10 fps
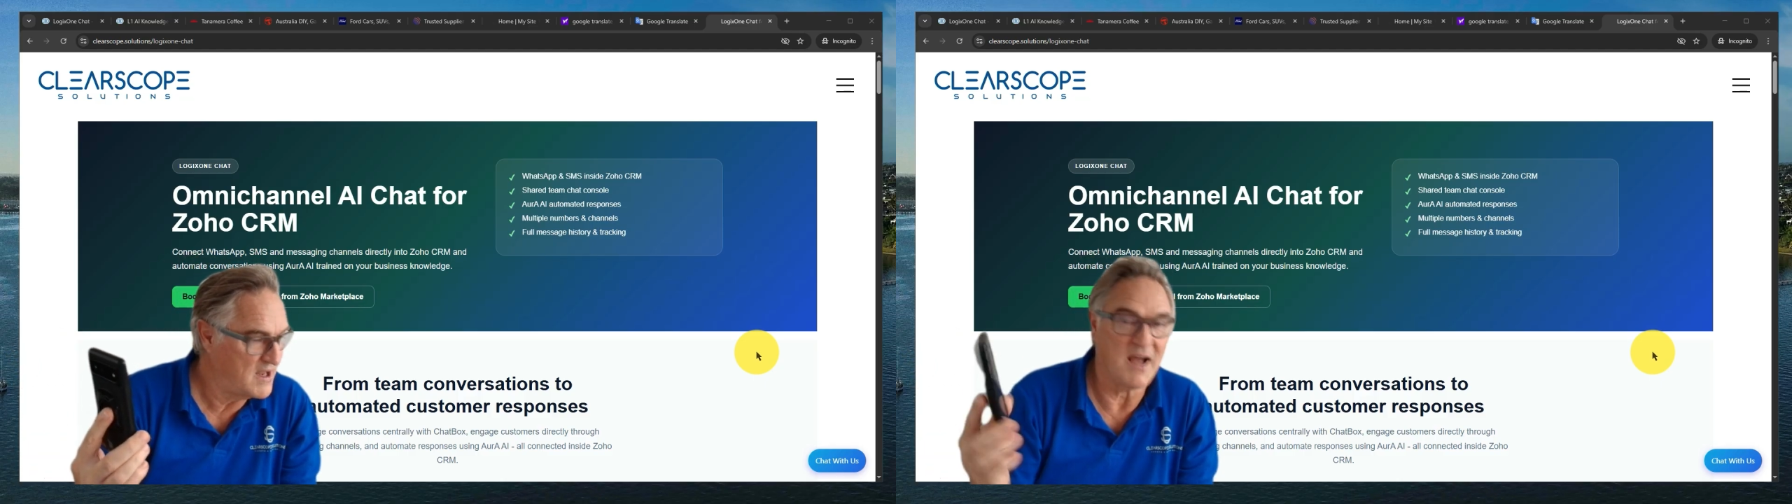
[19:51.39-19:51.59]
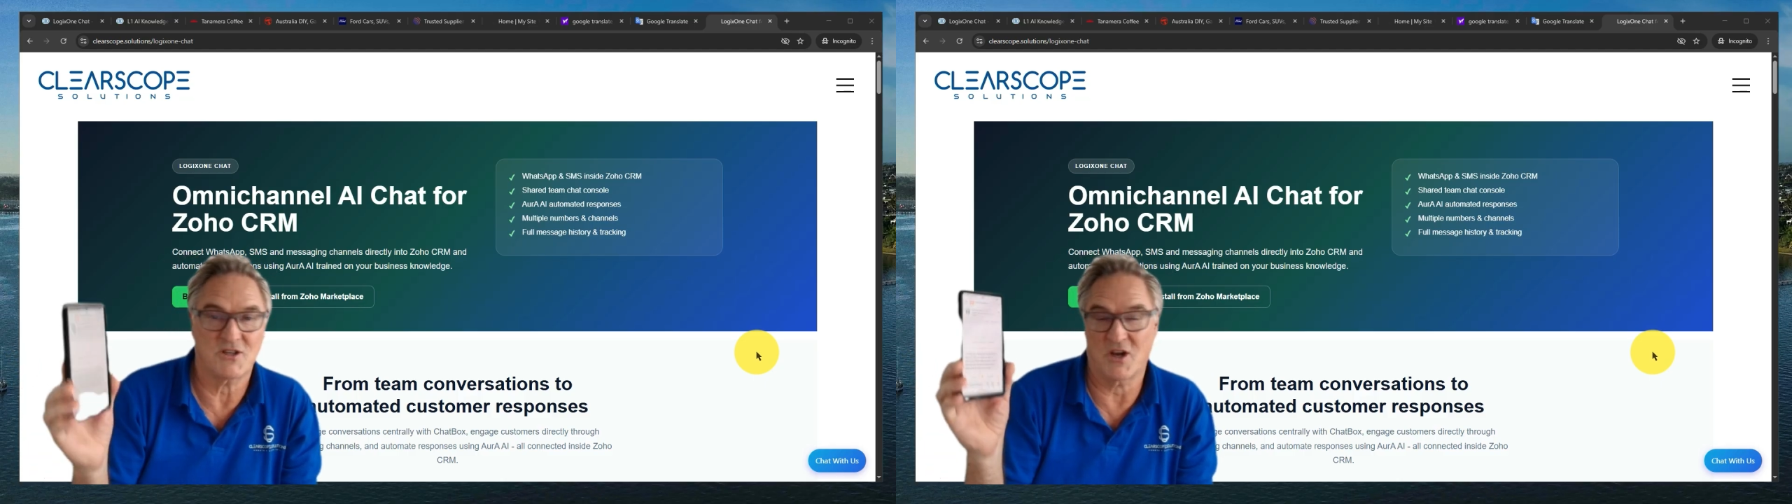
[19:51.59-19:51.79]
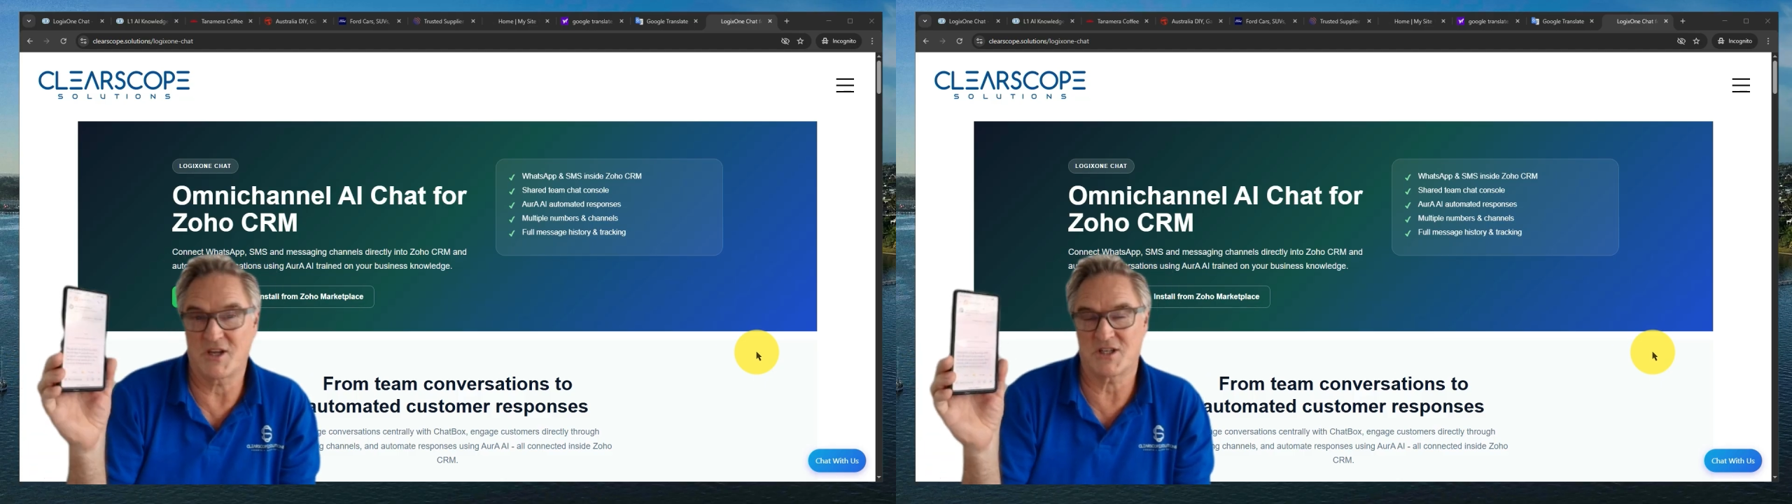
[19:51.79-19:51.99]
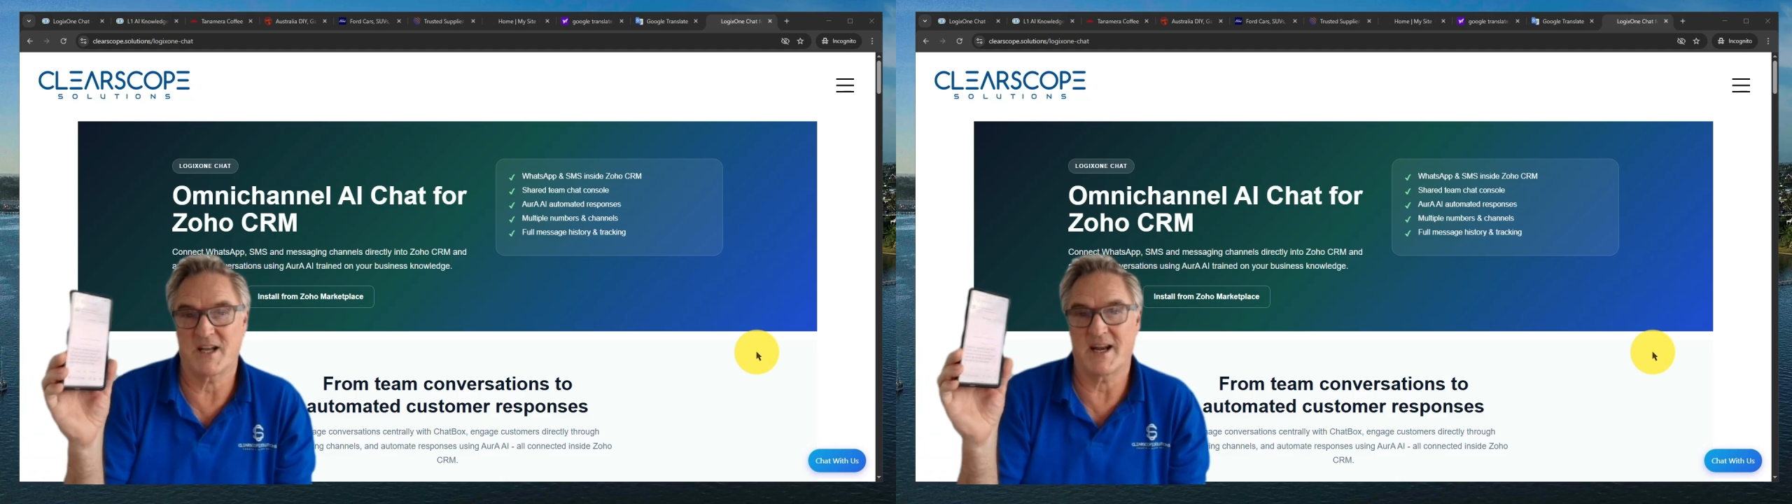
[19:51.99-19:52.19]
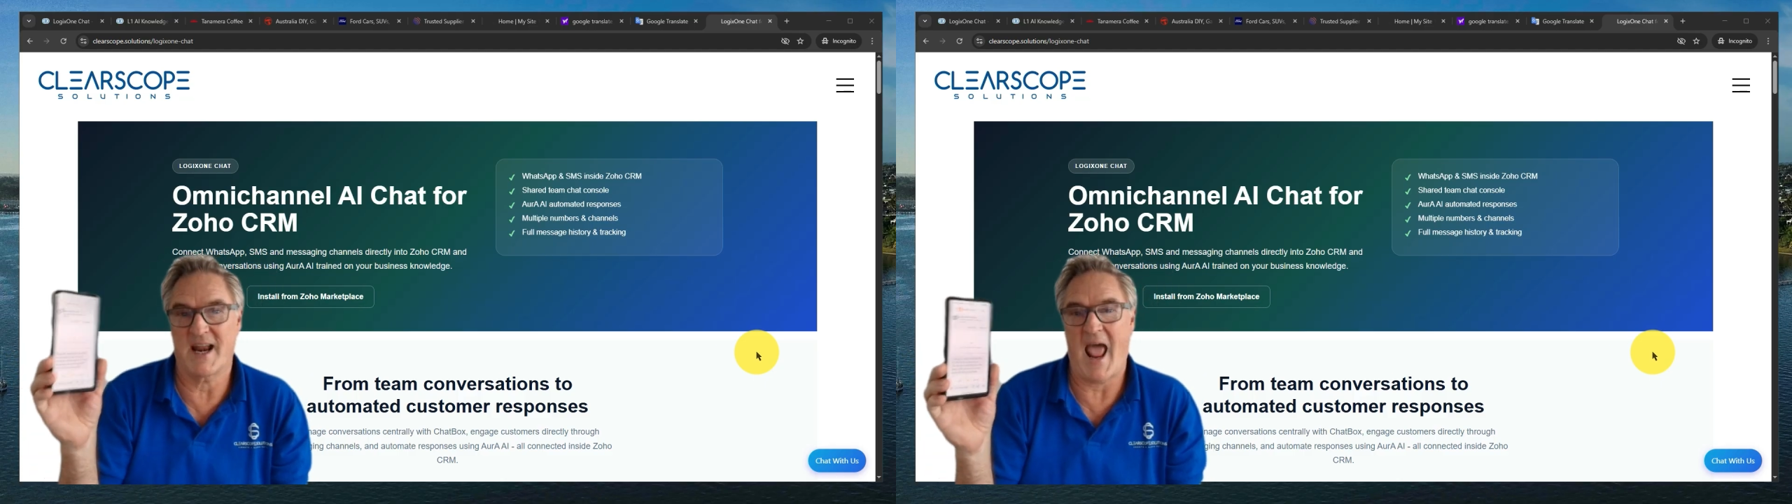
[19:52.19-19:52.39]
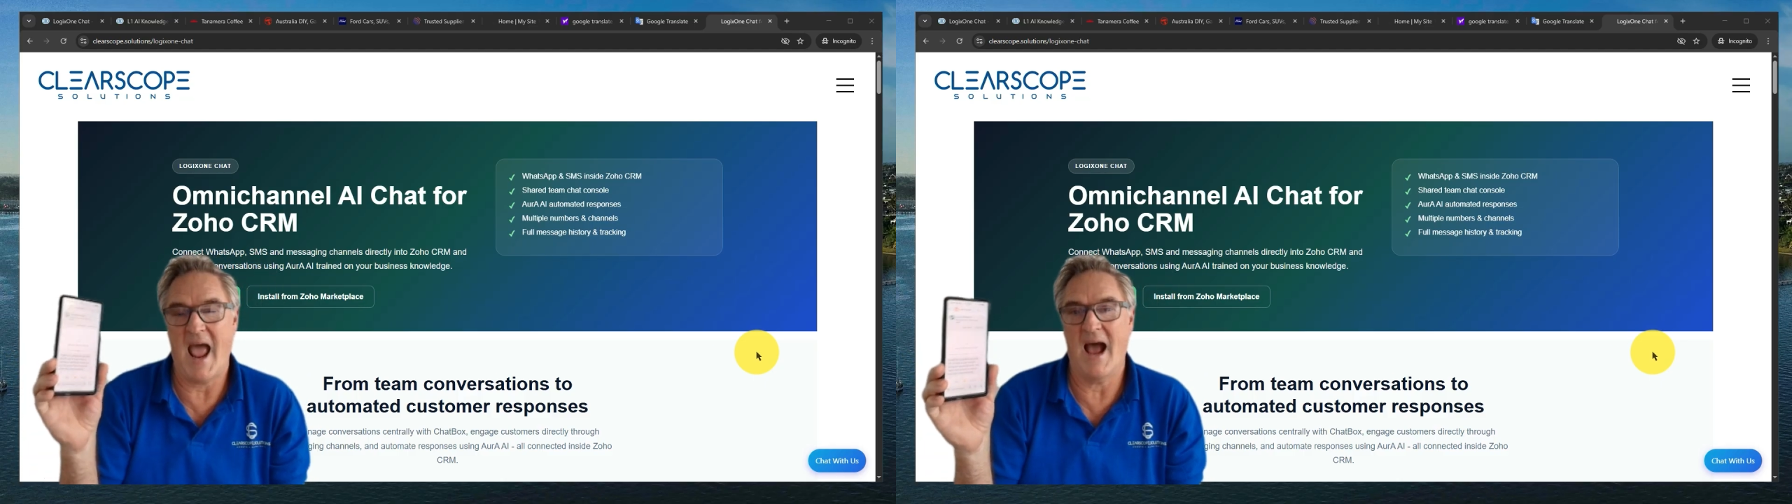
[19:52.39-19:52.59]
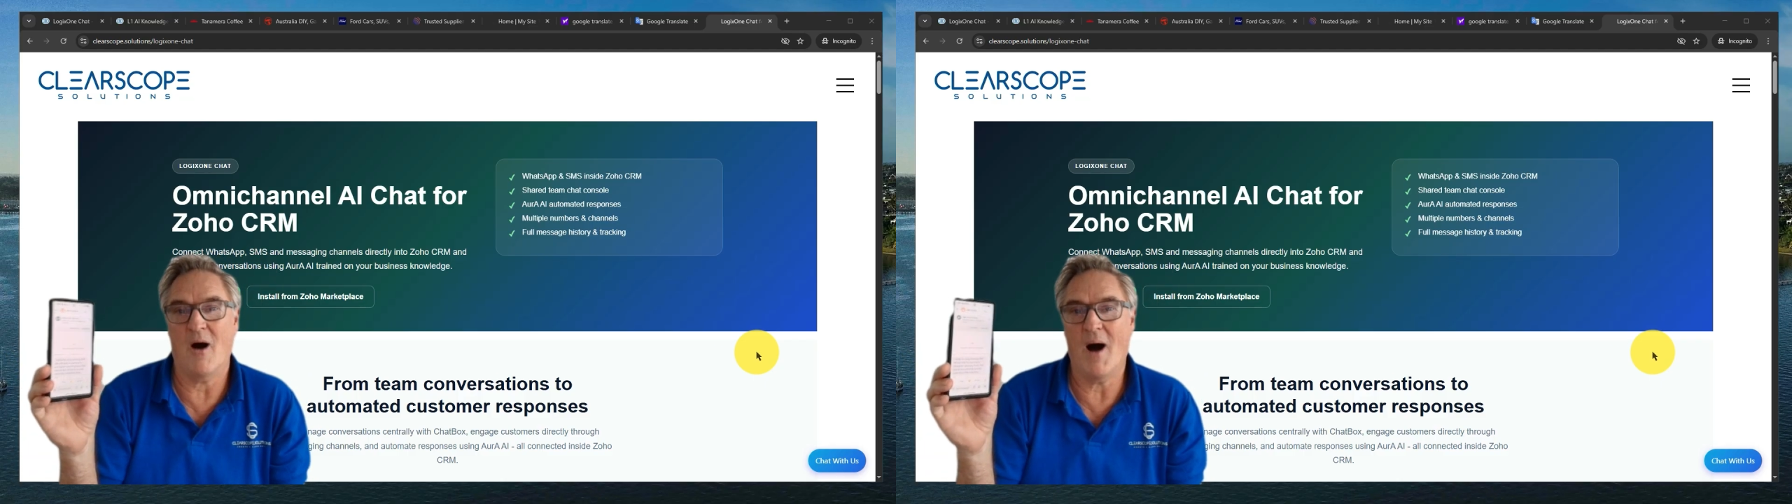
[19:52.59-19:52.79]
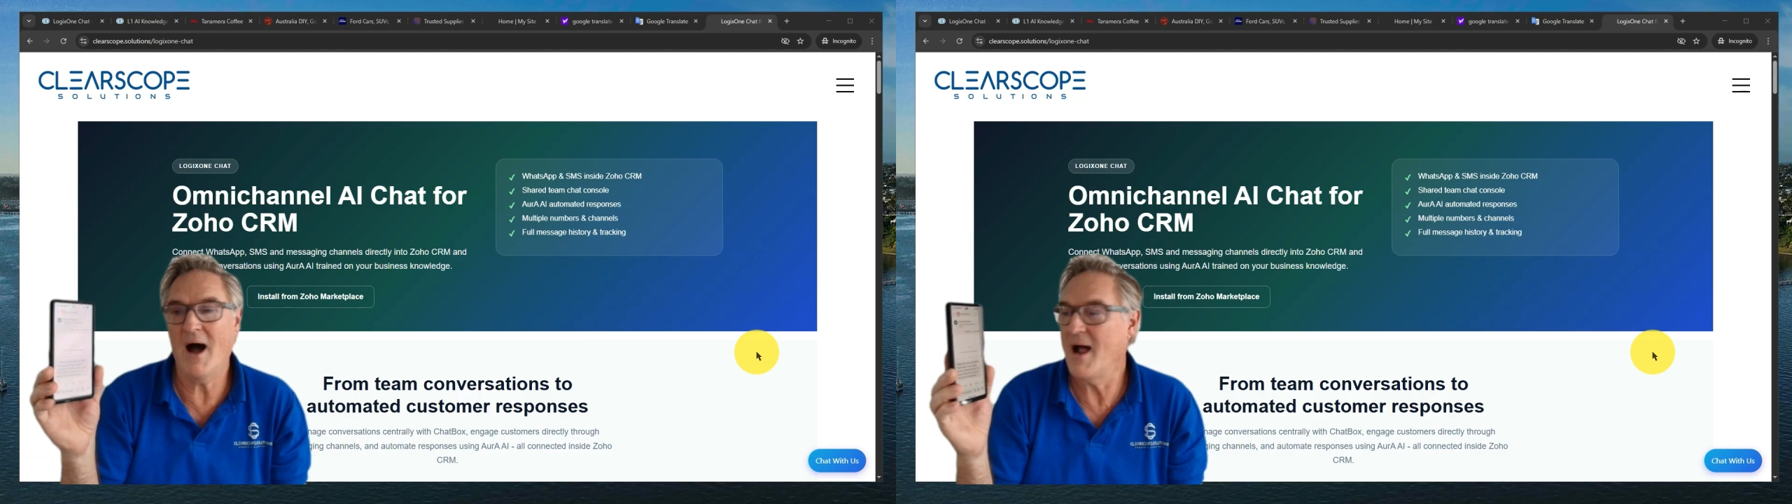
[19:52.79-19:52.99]
Yeah, so just in an
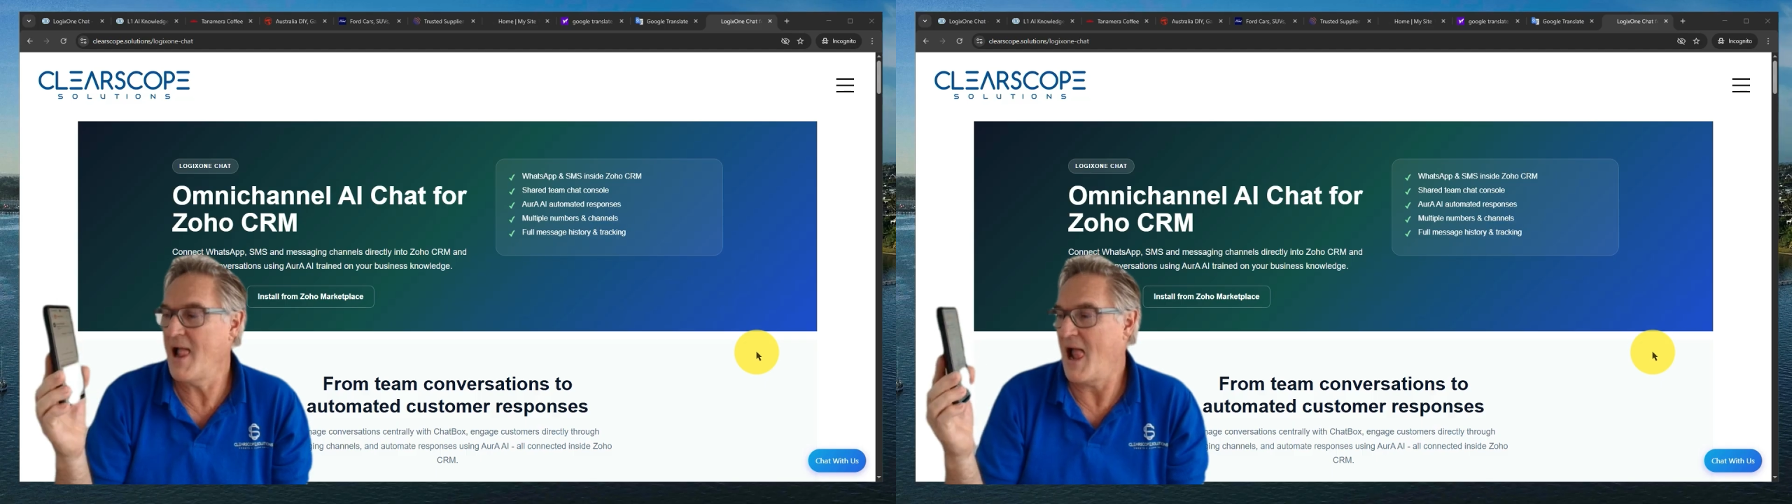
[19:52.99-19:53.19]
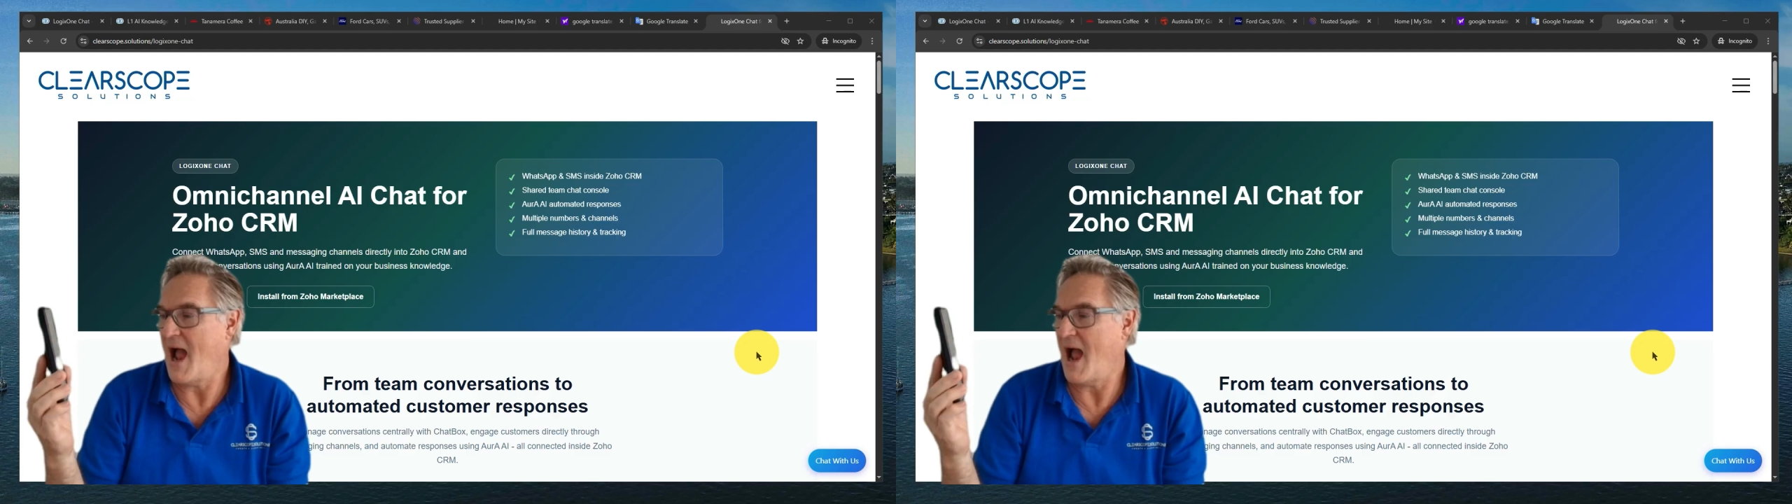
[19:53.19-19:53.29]
hour,